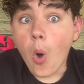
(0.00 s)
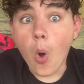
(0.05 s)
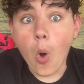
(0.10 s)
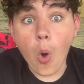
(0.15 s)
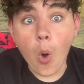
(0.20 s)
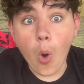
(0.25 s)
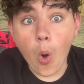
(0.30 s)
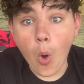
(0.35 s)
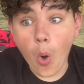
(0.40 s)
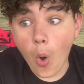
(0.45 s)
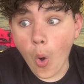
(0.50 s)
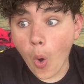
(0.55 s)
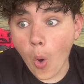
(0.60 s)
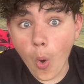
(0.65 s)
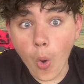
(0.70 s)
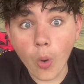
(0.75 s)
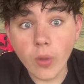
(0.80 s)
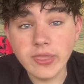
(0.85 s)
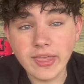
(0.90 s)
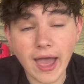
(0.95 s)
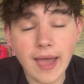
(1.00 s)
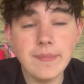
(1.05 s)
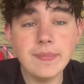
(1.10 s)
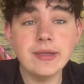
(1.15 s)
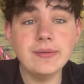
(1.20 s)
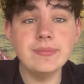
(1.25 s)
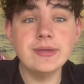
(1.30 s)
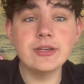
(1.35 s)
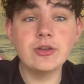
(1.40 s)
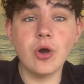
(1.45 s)
oh, that
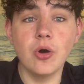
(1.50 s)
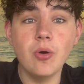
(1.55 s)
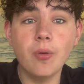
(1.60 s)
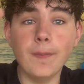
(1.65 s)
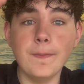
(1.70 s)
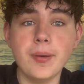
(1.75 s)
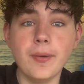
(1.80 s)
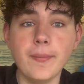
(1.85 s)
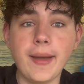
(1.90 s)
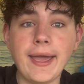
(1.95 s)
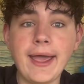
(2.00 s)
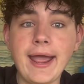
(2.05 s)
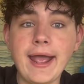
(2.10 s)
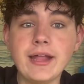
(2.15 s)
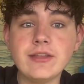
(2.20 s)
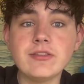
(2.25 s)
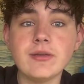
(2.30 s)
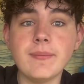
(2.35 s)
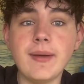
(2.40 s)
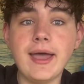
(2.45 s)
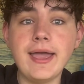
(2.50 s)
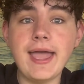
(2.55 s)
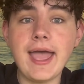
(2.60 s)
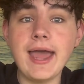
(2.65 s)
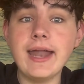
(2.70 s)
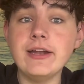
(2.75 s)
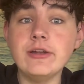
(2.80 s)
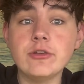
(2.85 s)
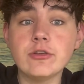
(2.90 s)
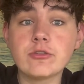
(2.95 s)
made me go put my hands on my
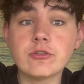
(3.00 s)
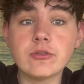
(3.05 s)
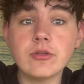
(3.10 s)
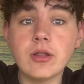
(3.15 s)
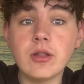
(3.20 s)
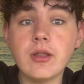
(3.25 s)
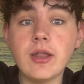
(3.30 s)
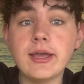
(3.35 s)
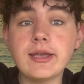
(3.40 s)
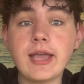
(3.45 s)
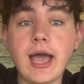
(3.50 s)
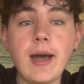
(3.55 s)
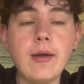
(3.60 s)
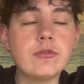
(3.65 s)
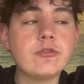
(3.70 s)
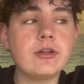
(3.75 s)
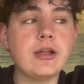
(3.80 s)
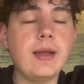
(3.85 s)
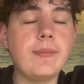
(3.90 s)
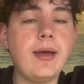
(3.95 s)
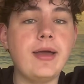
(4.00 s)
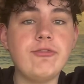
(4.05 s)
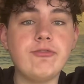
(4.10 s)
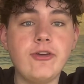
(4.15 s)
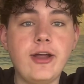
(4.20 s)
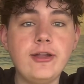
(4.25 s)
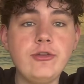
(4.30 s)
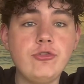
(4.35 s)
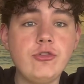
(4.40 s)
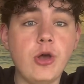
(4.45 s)
head and just, like, I was looking at my
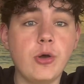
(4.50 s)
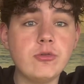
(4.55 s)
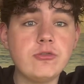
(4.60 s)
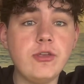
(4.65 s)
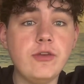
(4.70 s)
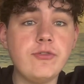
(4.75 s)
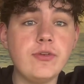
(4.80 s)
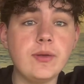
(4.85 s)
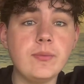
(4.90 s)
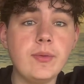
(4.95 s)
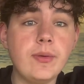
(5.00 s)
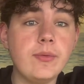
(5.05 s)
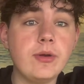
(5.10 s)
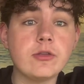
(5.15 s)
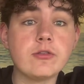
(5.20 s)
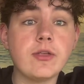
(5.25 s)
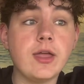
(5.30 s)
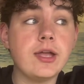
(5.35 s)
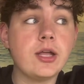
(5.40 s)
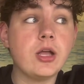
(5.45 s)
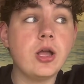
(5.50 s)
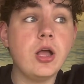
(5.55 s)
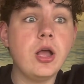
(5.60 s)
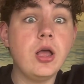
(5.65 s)
friend Joseph, and we were just like,